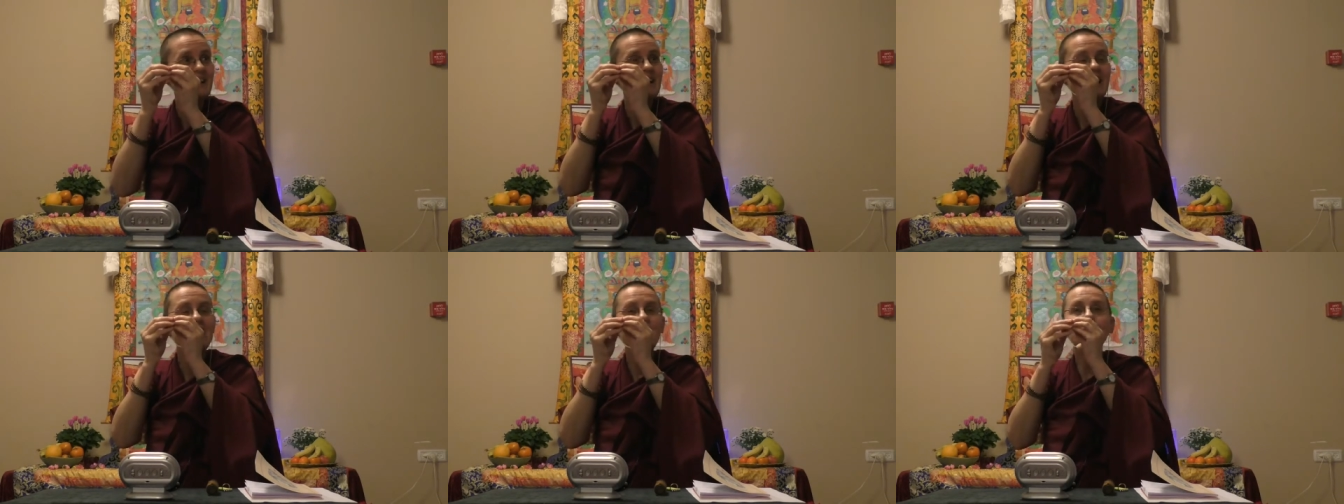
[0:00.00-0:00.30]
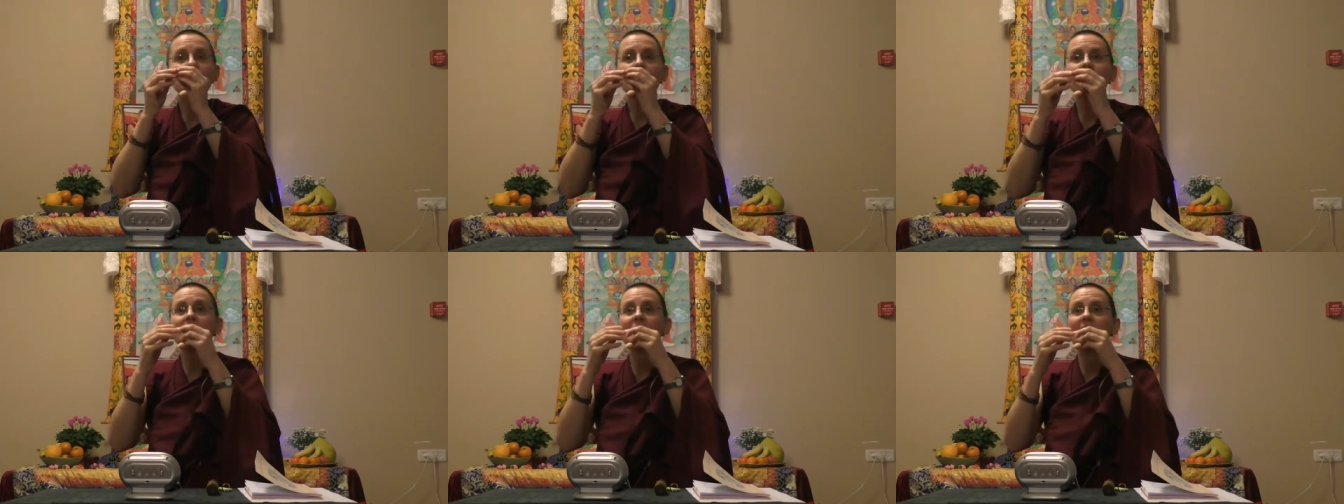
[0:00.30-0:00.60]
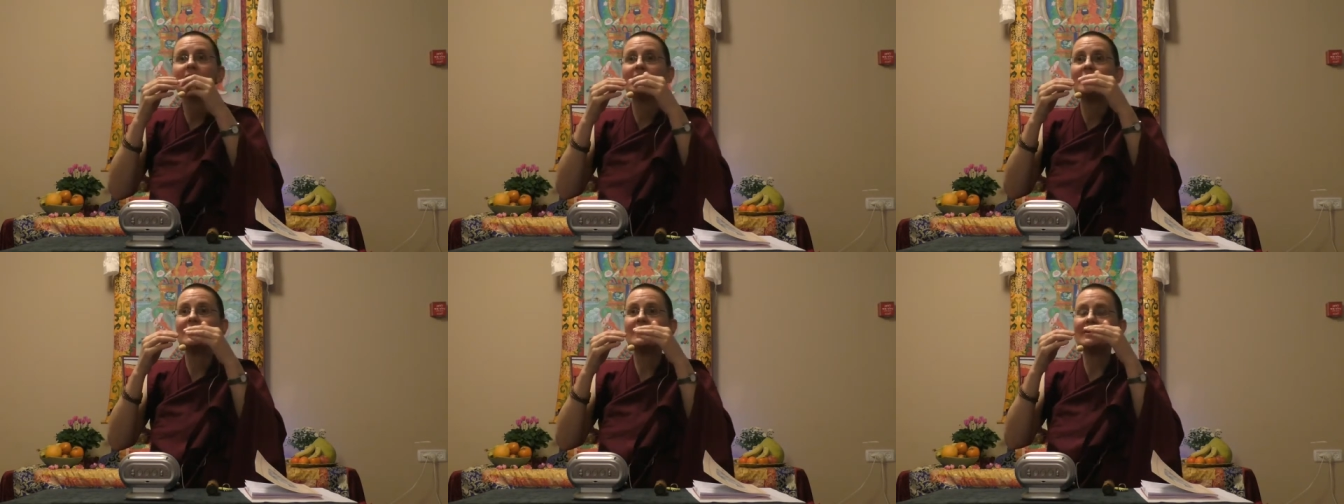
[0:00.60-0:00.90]
In order
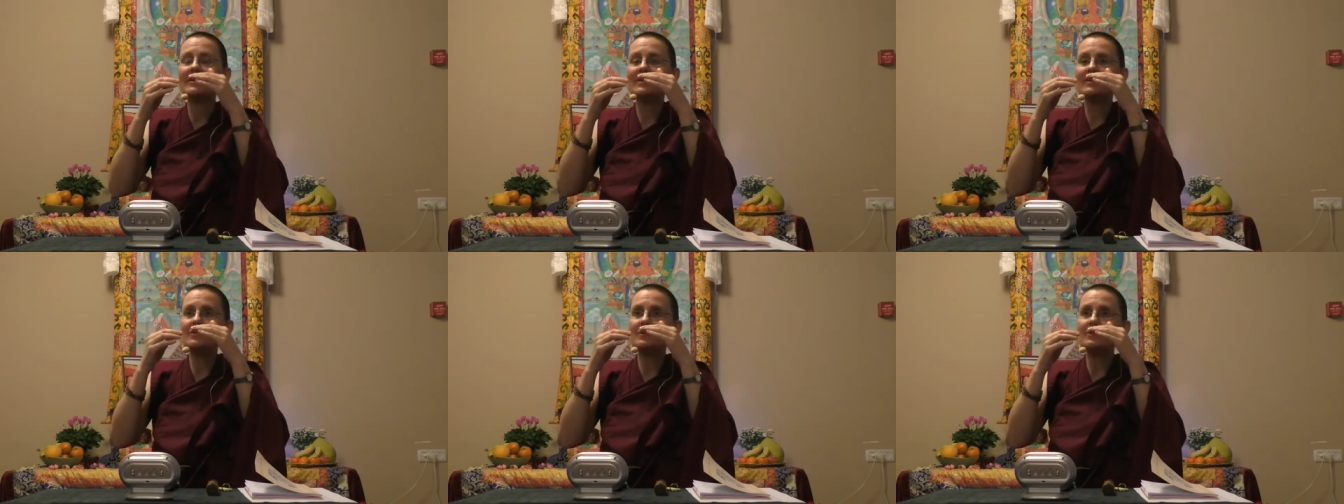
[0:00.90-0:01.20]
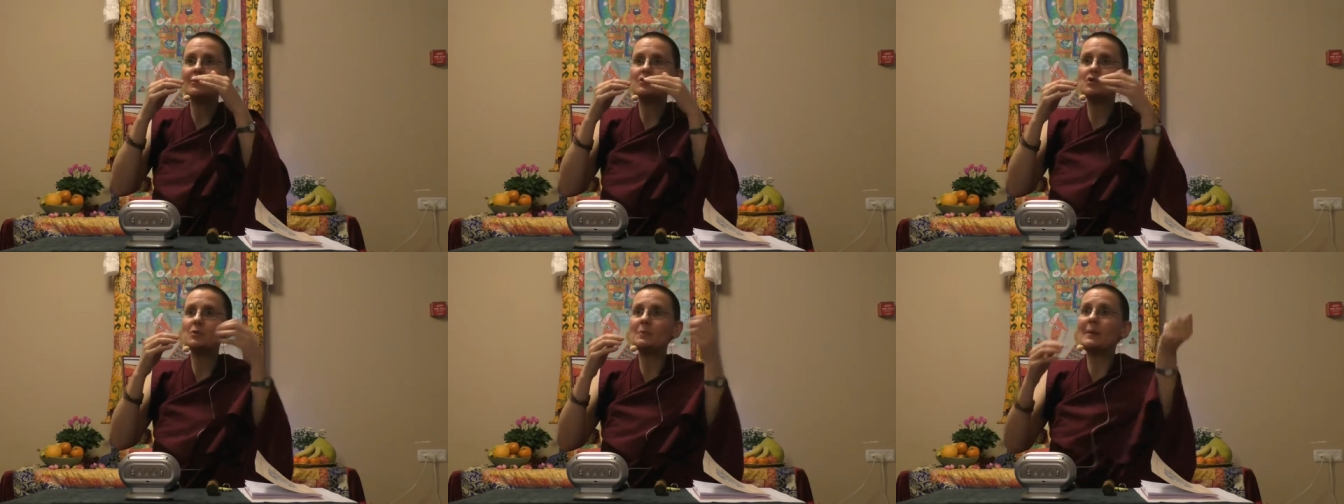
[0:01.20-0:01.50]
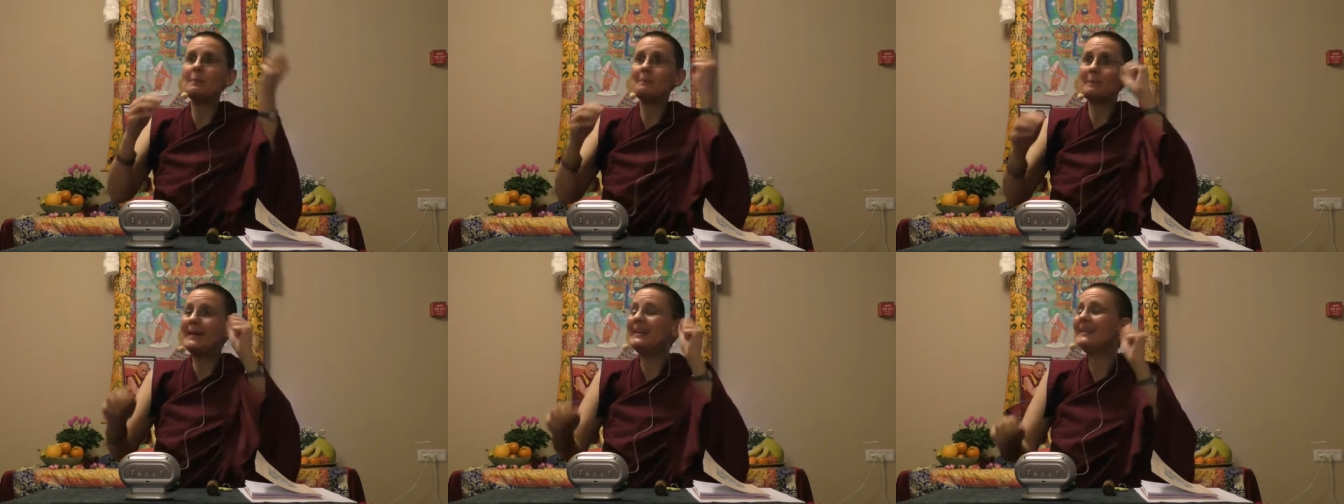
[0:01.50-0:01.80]
to
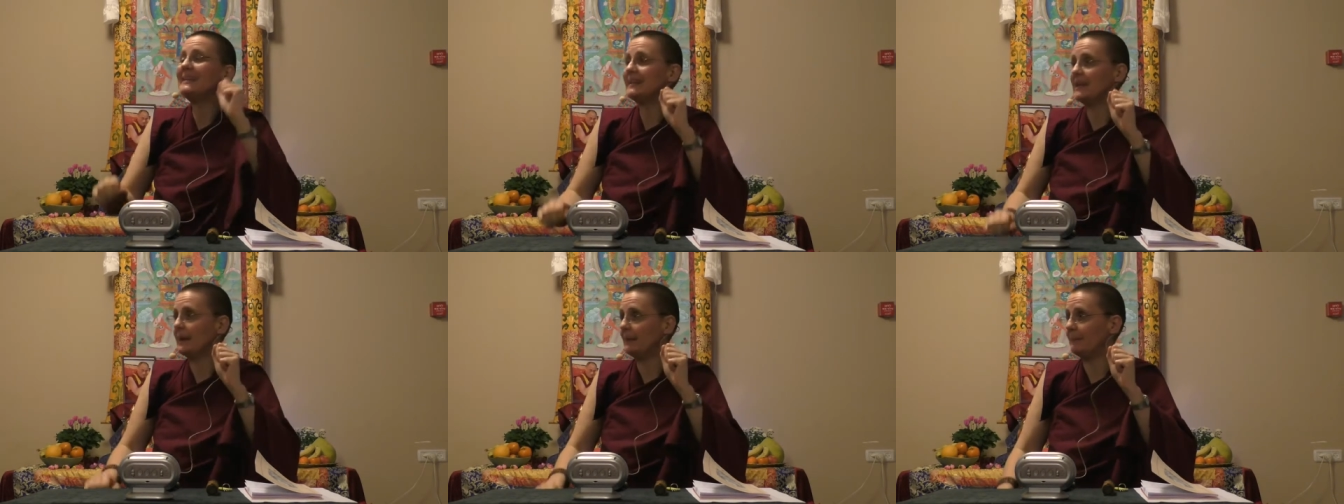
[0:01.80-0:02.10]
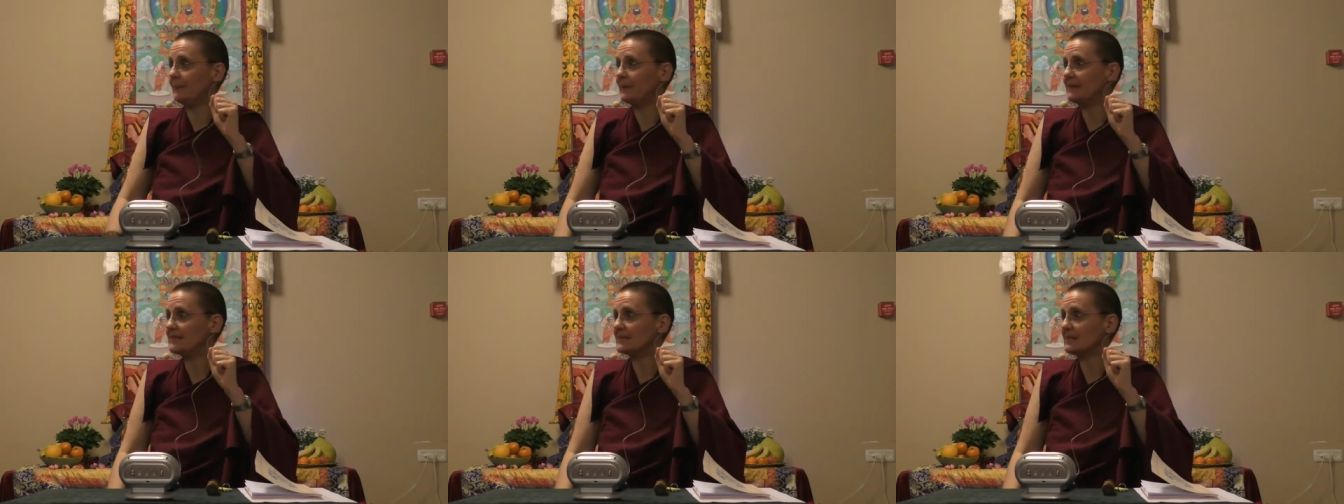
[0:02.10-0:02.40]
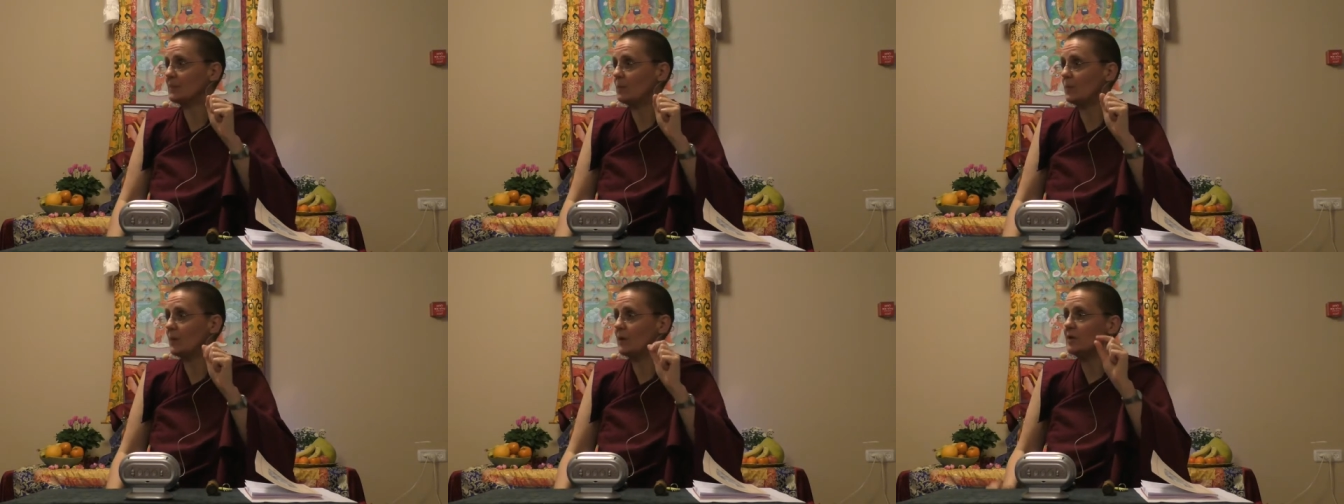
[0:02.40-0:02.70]
be beaten up by
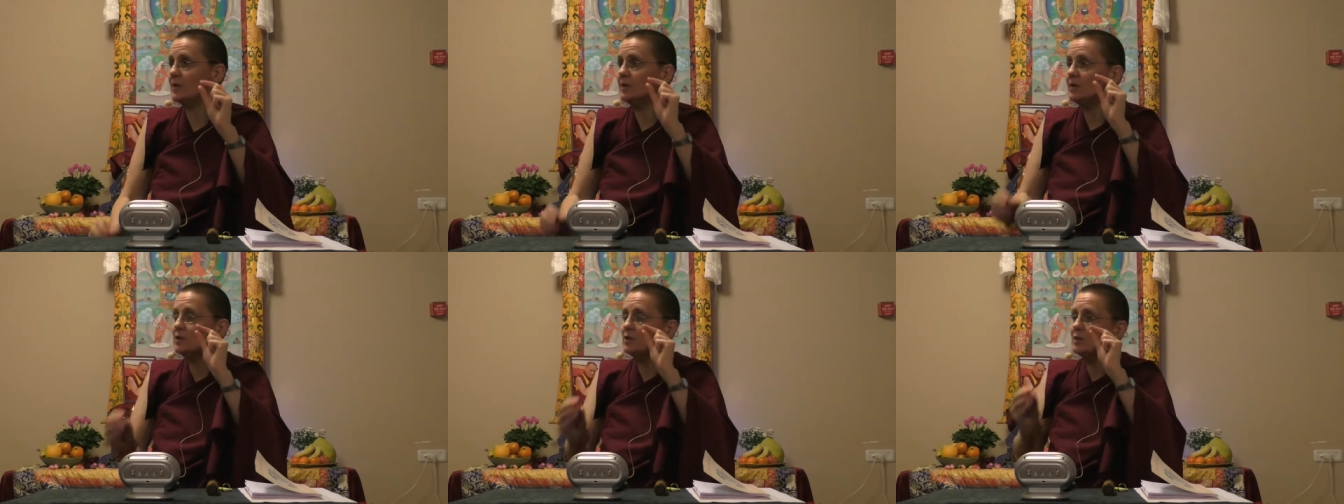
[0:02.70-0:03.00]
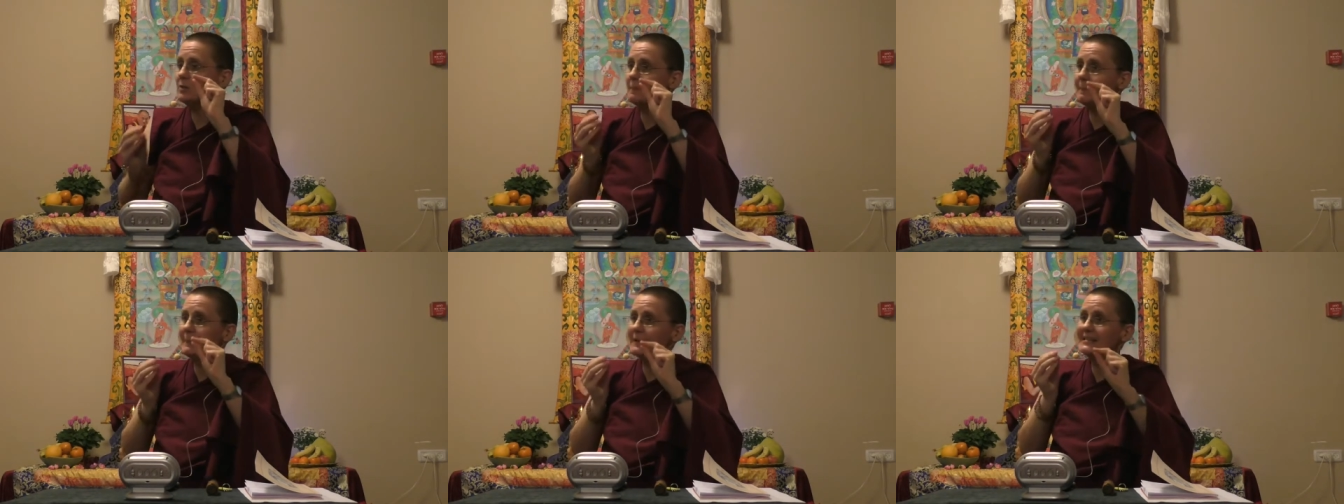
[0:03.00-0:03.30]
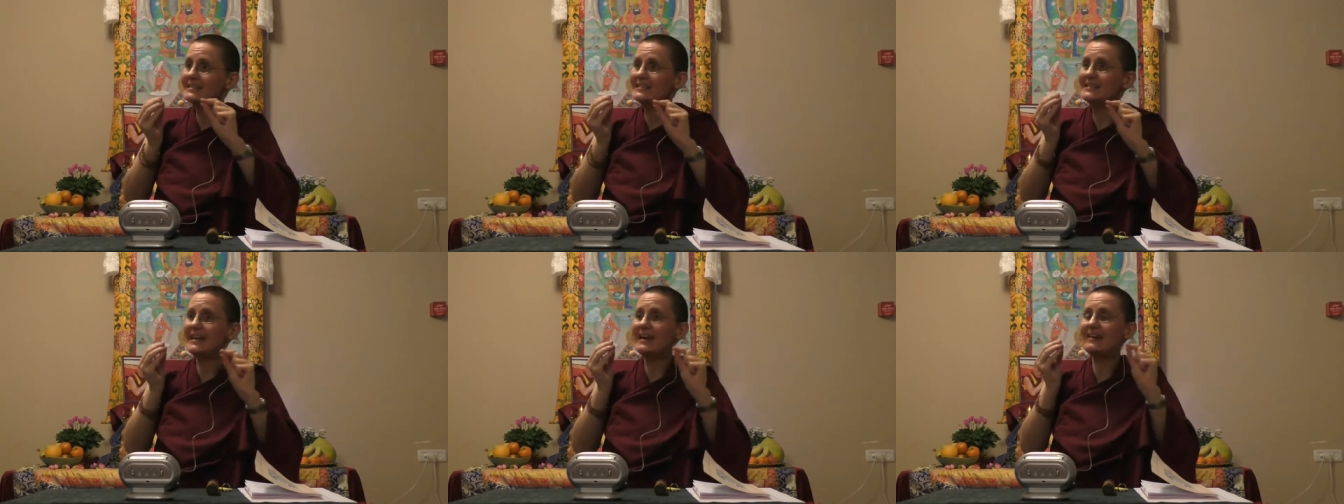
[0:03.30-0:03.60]
someone, you
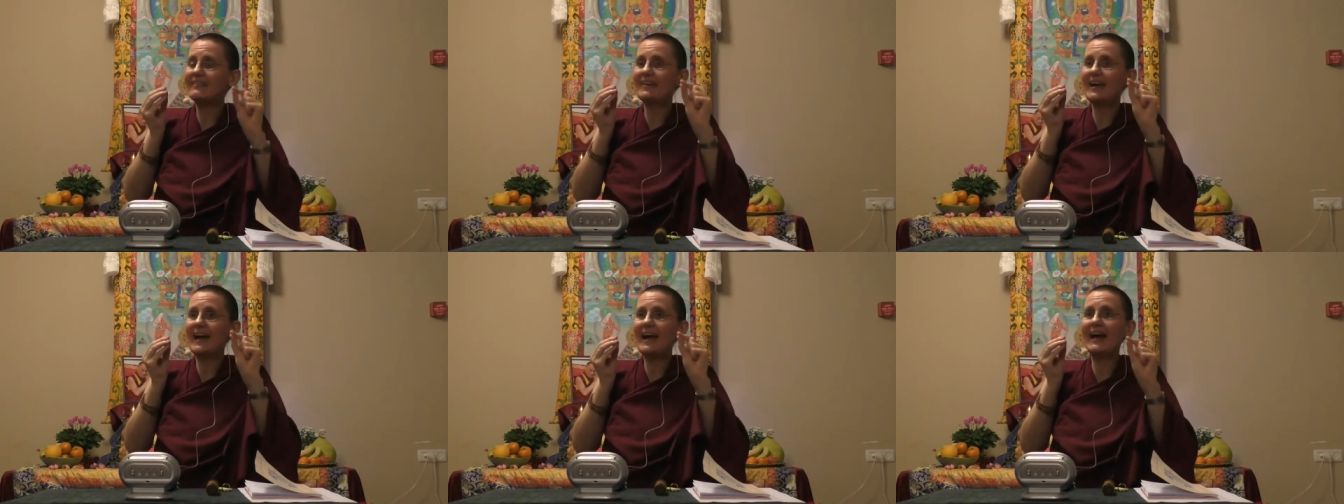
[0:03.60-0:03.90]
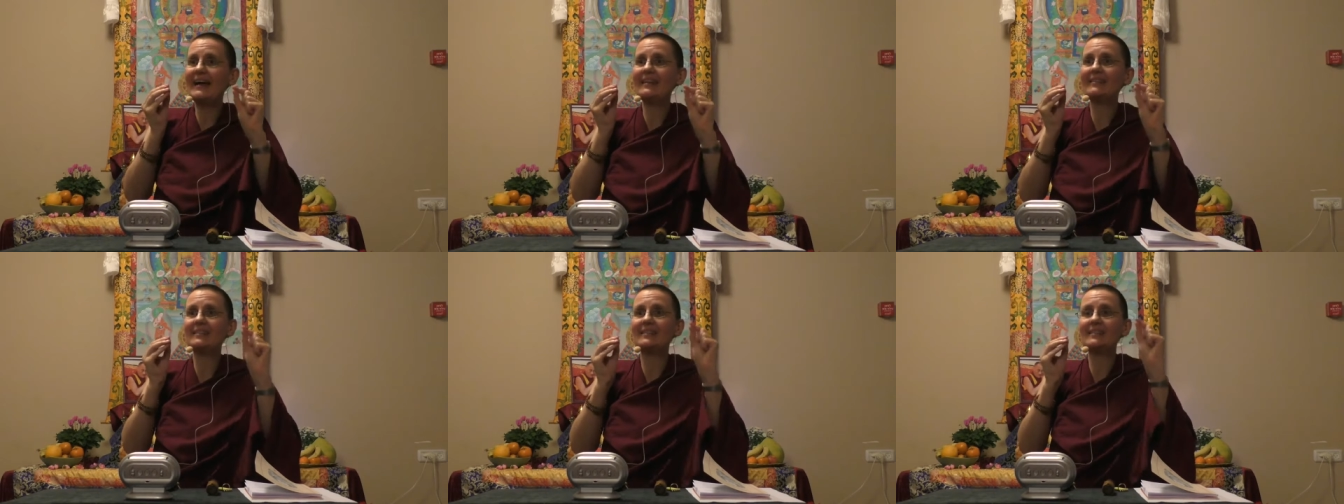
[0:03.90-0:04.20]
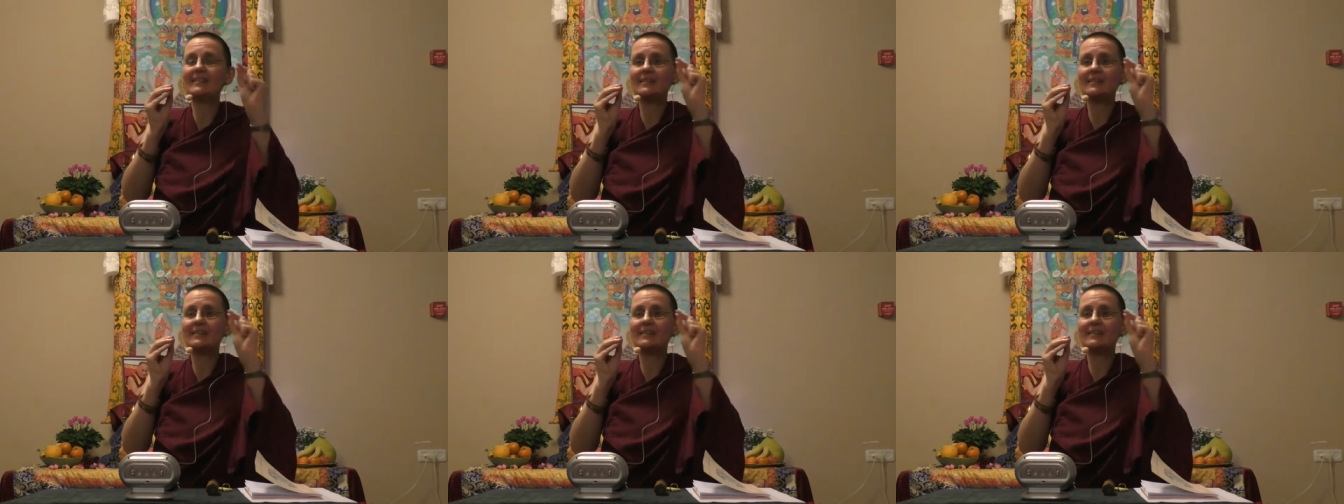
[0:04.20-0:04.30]
must have had,